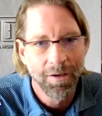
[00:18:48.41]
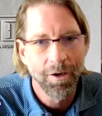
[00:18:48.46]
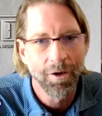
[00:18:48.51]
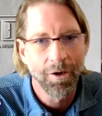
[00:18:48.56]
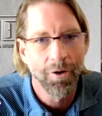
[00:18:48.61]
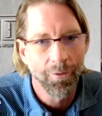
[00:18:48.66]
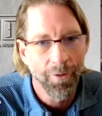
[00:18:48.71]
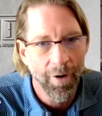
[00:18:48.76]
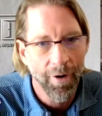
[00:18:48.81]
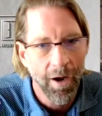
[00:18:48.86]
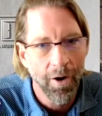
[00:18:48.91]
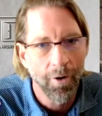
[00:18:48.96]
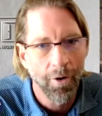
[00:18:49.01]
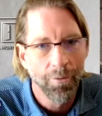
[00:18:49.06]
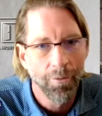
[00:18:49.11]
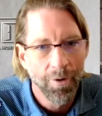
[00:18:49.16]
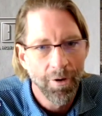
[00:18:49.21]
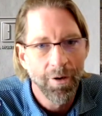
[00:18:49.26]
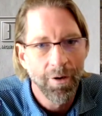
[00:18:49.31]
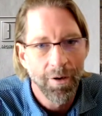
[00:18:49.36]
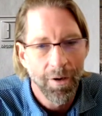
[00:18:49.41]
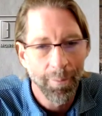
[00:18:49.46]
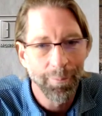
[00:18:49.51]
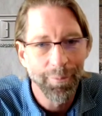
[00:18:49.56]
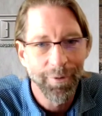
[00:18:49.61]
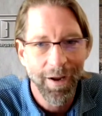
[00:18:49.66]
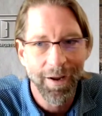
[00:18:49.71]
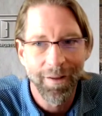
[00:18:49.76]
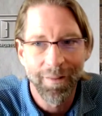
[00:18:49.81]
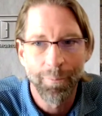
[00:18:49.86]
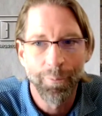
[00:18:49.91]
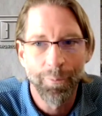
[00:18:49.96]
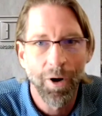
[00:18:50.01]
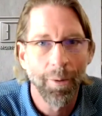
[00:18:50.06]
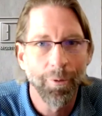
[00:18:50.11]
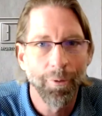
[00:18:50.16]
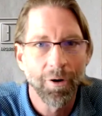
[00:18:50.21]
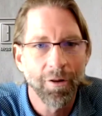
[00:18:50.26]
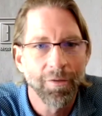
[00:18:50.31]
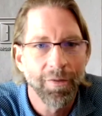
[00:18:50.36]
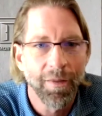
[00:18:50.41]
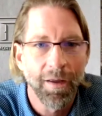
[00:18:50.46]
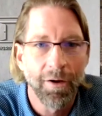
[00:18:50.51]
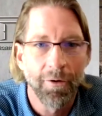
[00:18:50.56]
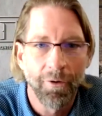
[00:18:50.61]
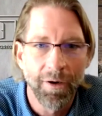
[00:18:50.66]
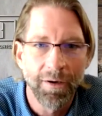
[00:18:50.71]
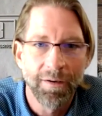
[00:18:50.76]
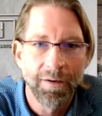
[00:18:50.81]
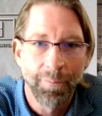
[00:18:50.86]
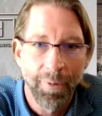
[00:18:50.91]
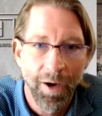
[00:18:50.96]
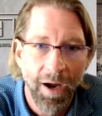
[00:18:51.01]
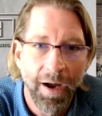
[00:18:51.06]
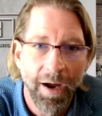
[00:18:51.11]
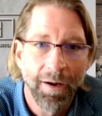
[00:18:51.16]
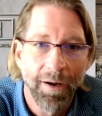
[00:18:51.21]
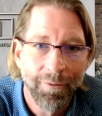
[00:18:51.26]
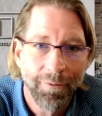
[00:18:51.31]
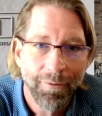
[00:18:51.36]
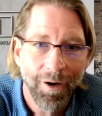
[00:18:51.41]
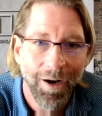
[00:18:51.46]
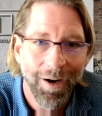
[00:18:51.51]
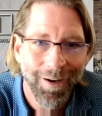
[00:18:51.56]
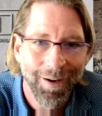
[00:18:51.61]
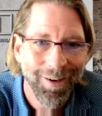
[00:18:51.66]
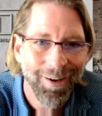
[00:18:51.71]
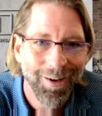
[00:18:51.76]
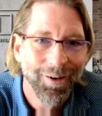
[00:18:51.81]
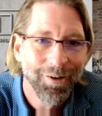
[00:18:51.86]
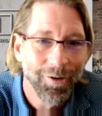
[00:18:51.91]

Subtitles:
now obtain the property that they agreed to buy, right?